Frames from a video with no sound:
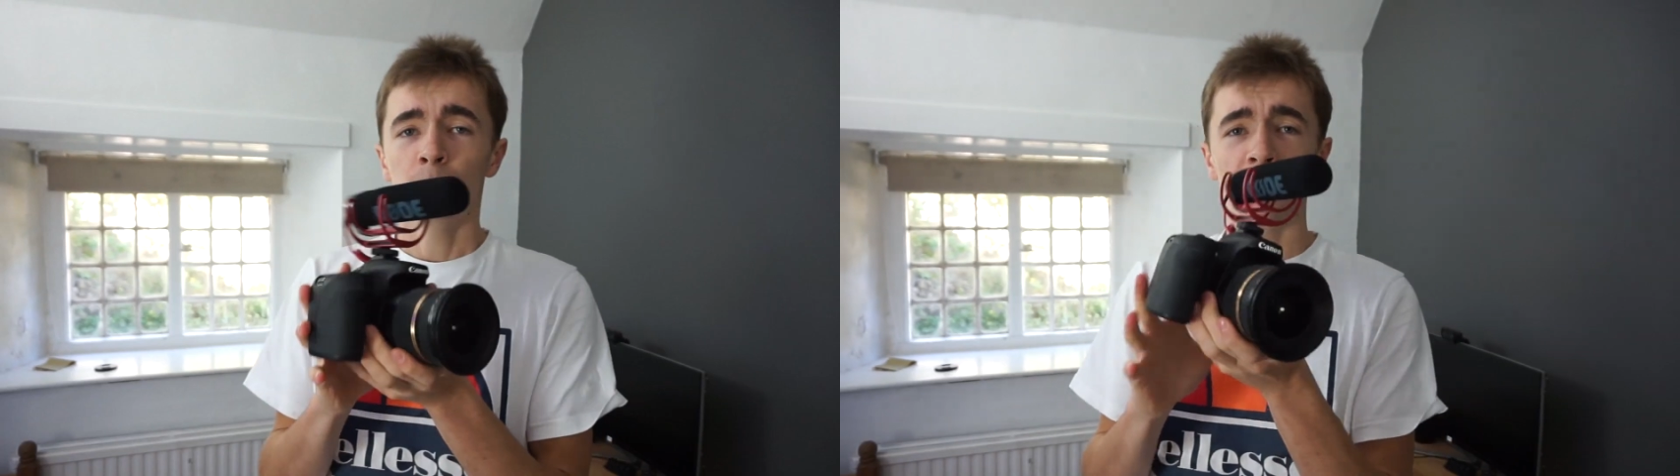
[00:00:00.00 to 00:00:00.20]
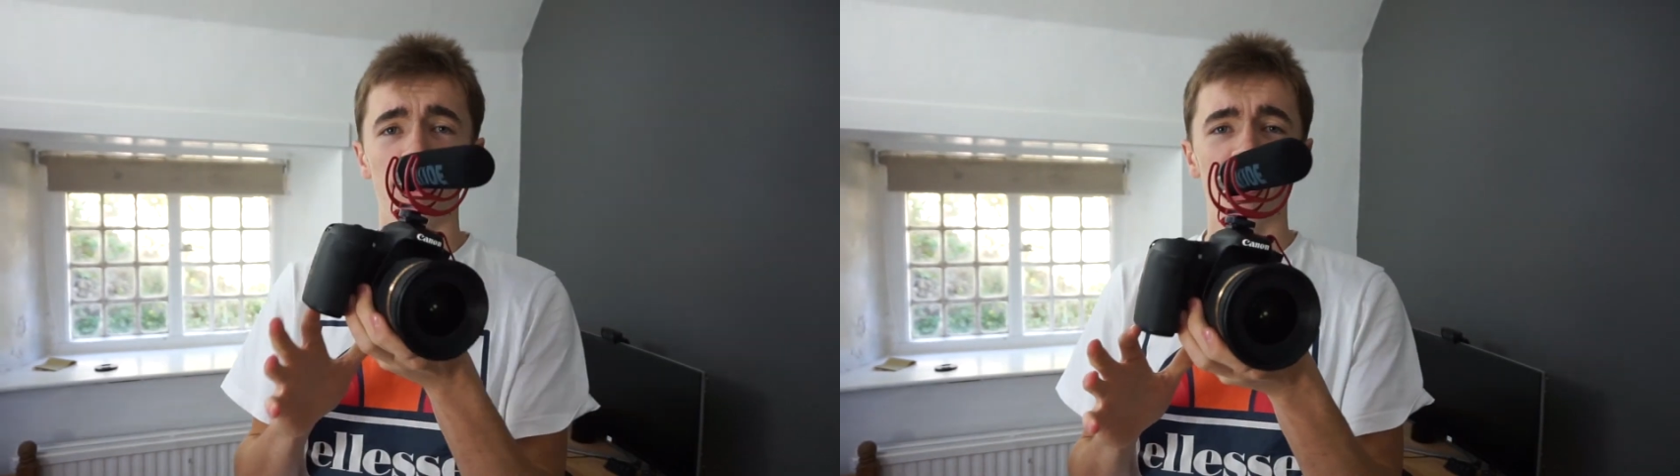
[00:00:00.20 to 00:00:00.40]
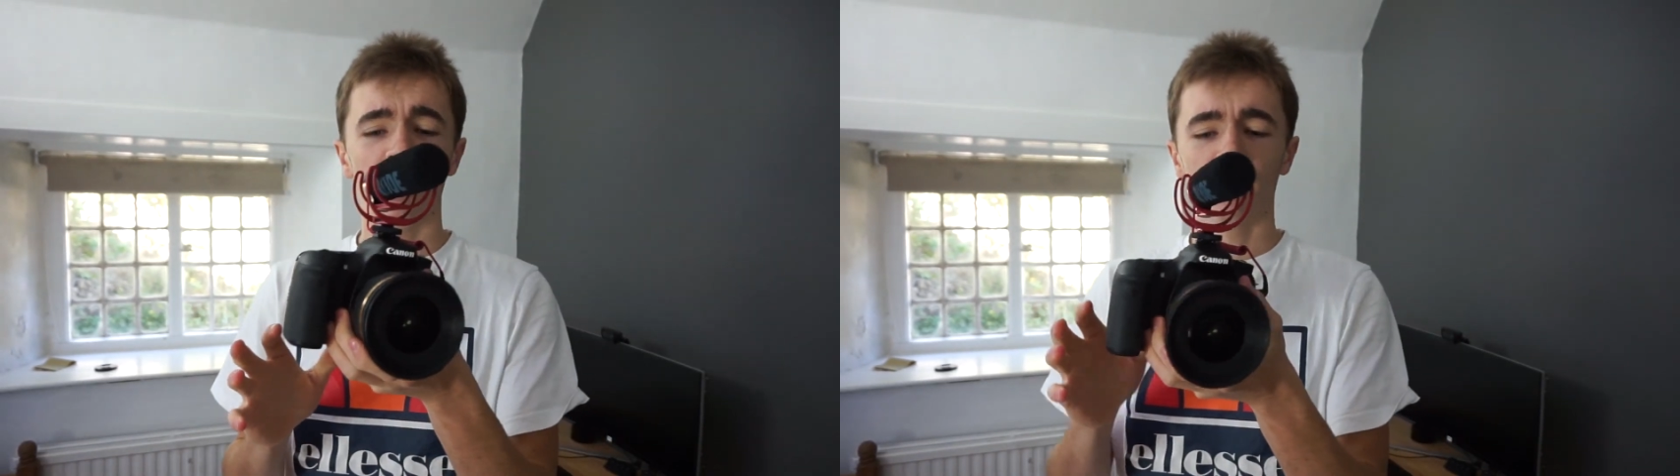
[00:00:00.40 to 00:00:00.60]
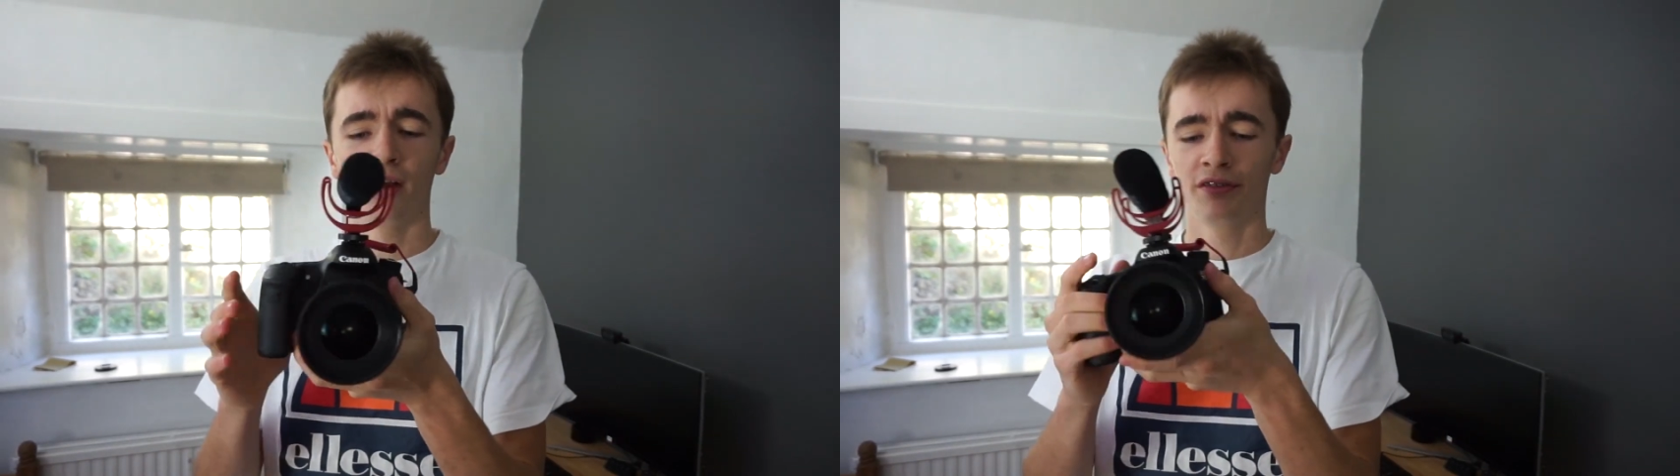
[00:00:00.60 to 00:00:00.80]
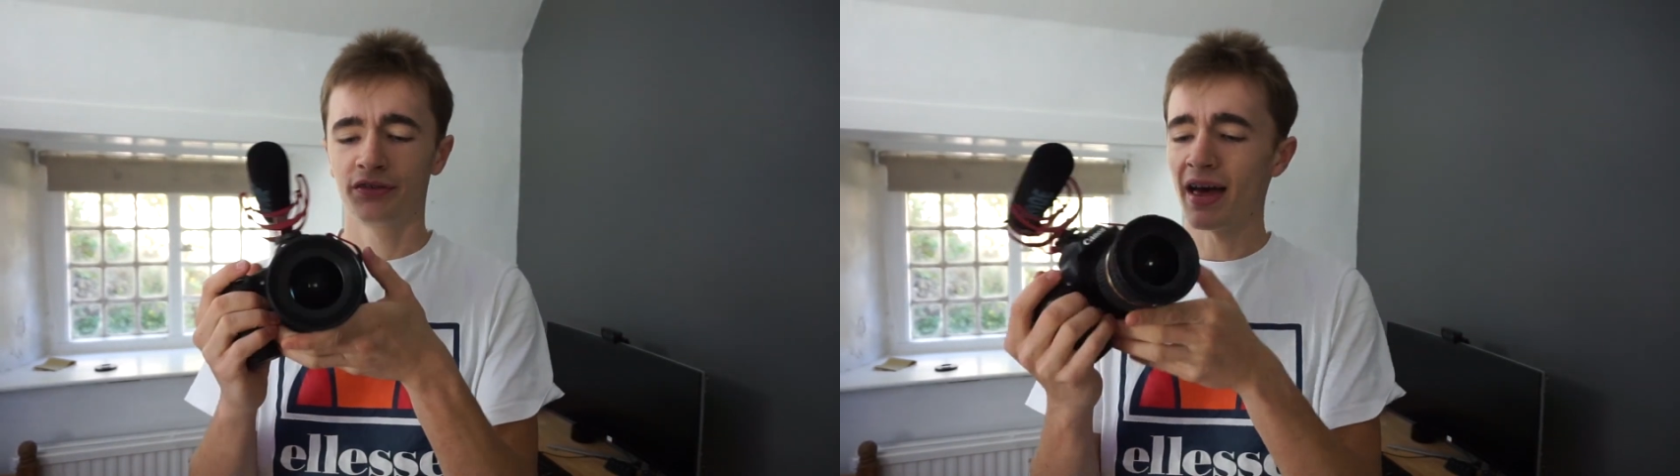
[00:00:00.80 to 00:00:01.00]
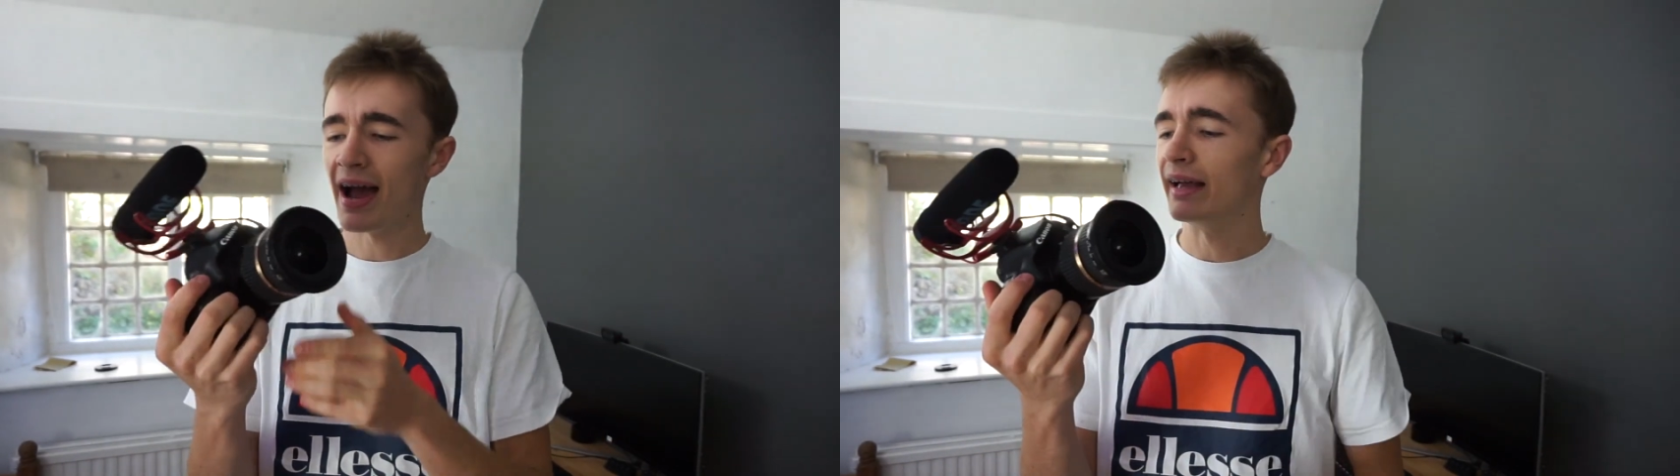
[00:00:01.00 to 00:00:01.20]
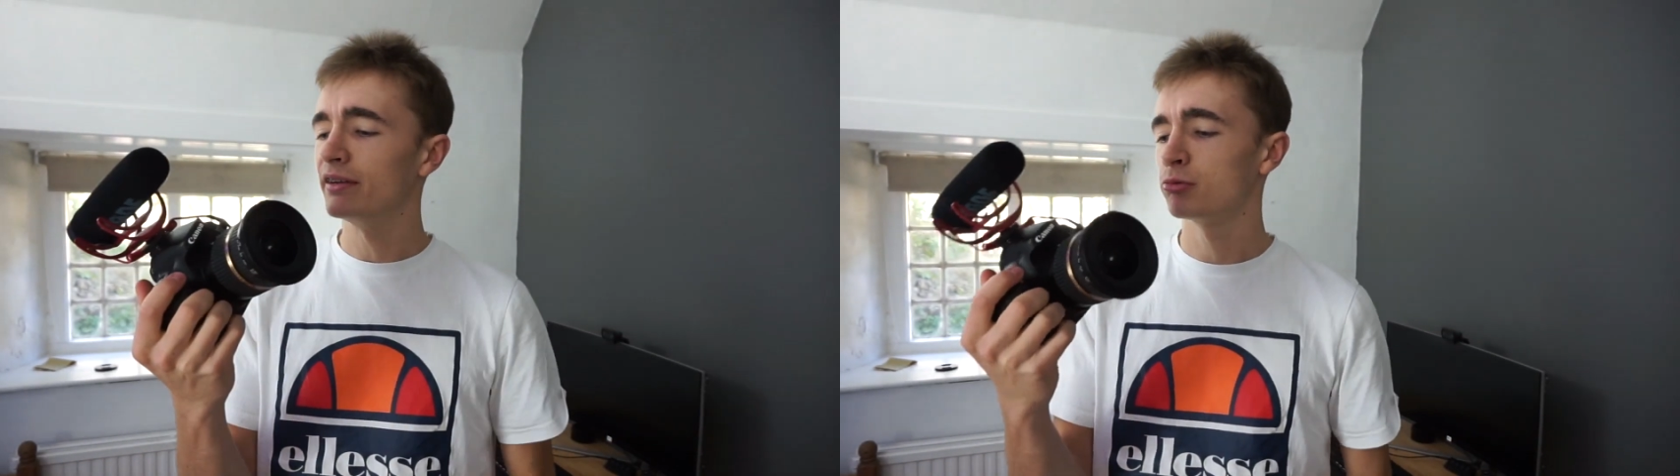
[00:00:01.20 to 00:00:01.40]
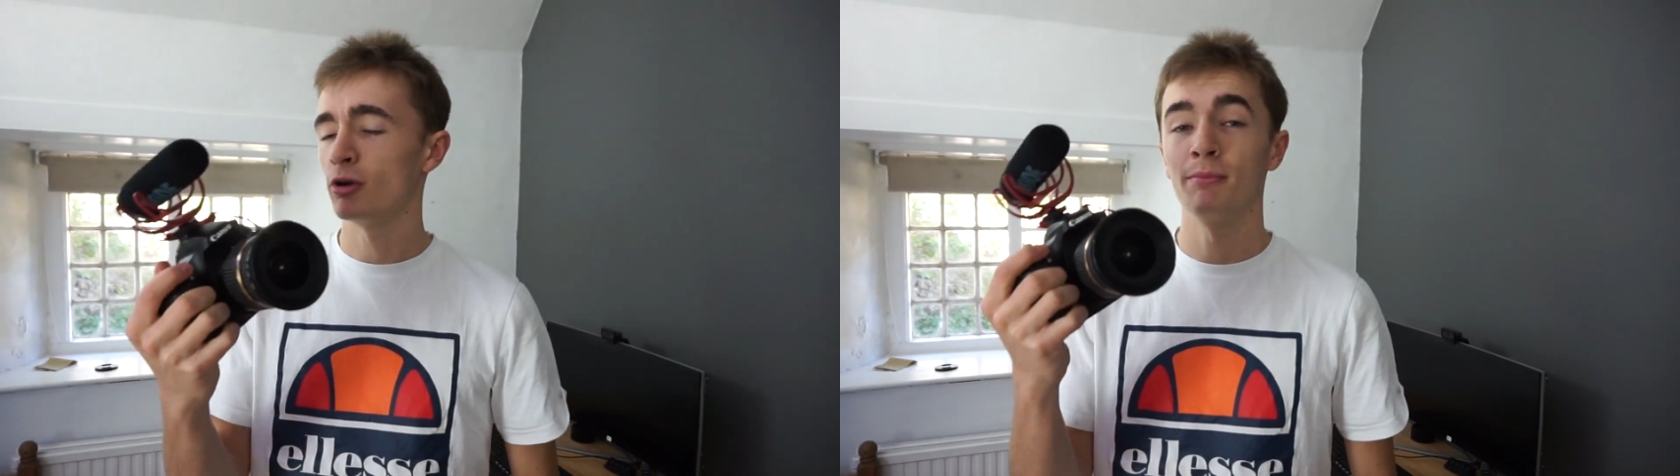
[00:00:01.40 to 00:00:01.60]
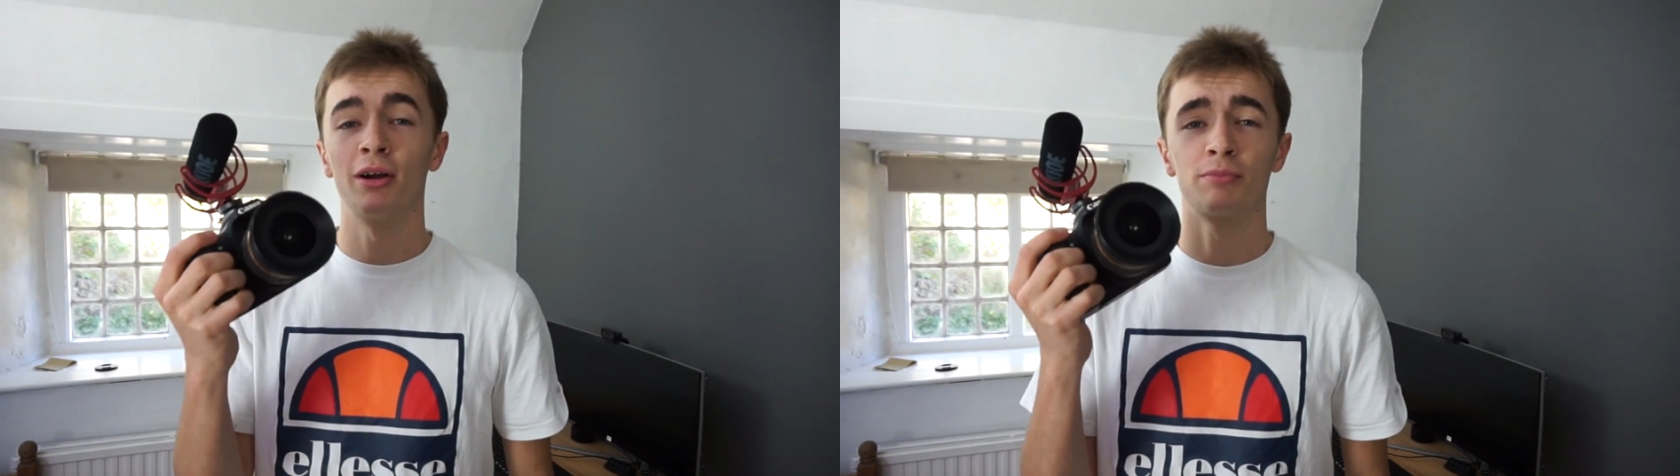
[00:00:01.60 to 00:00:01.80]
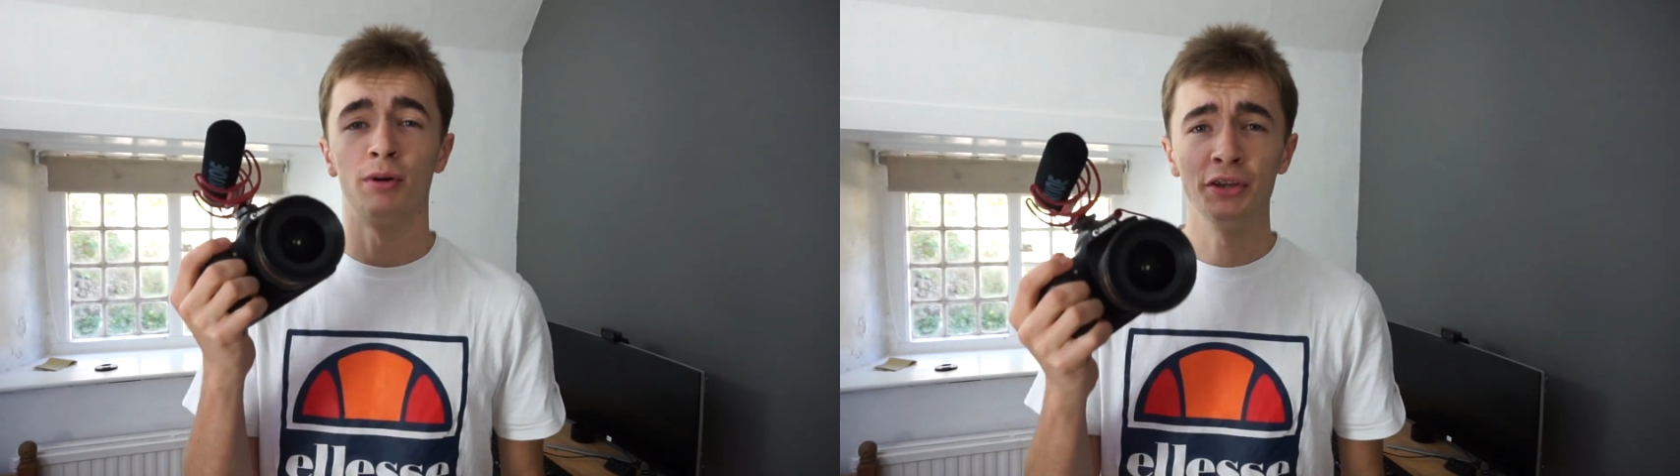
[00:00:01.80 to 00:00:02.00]
There we go guys, that is pretty
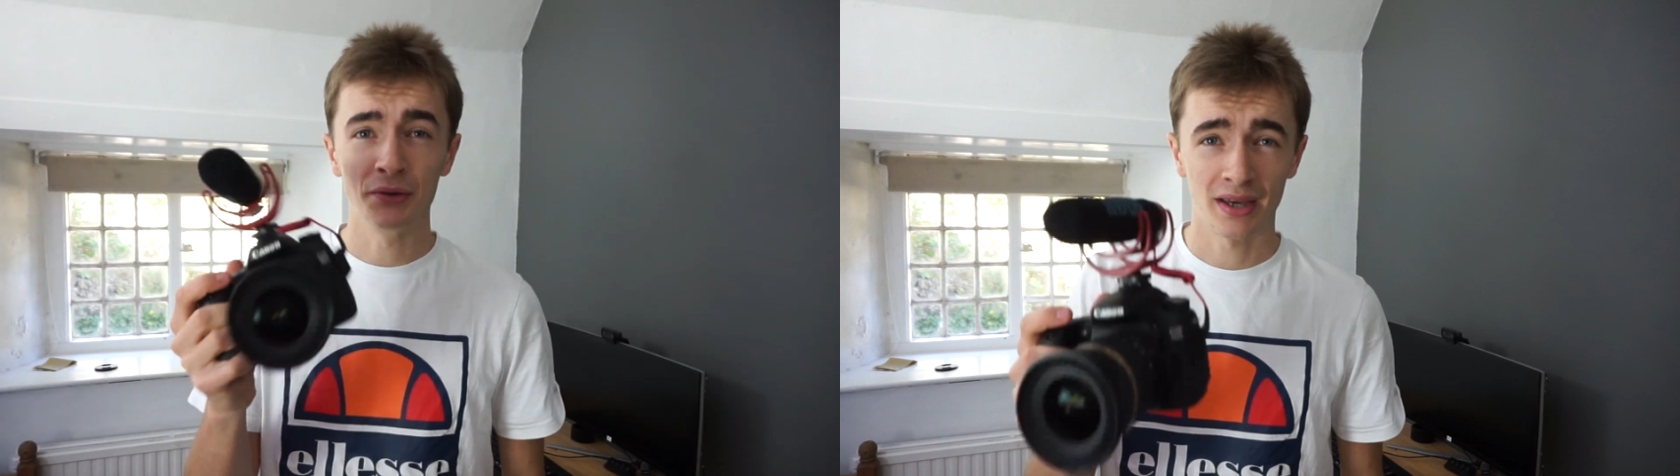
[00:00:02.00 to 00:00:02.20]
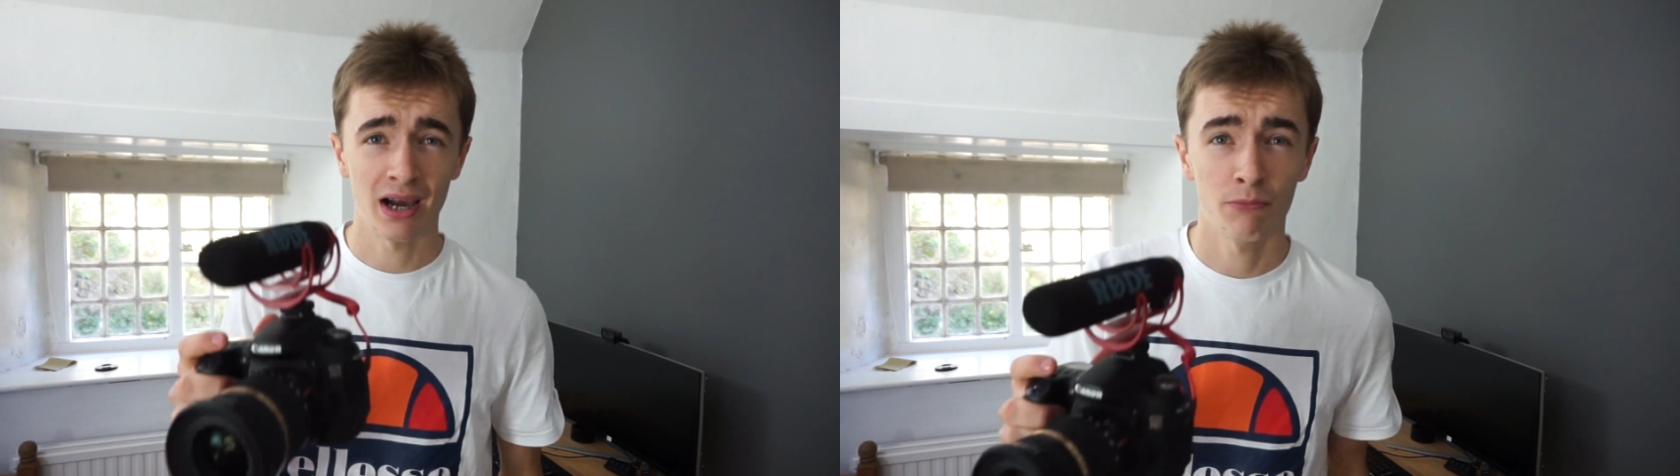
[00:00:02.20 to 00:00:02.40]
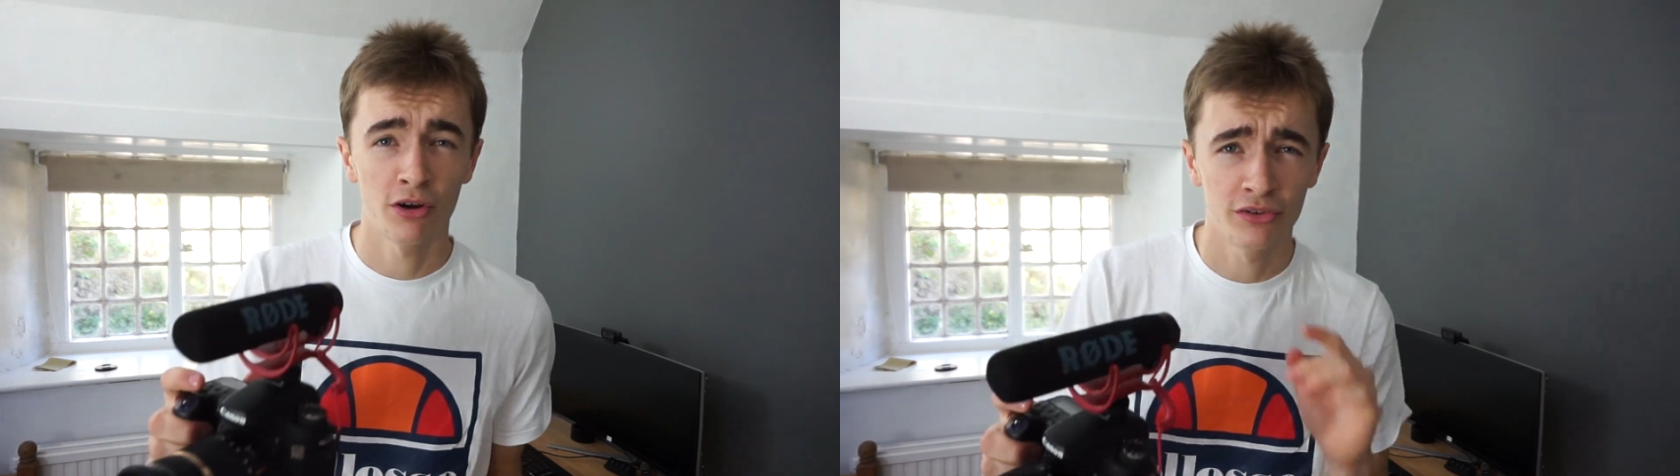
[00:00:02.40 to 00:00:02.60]
much my new camera,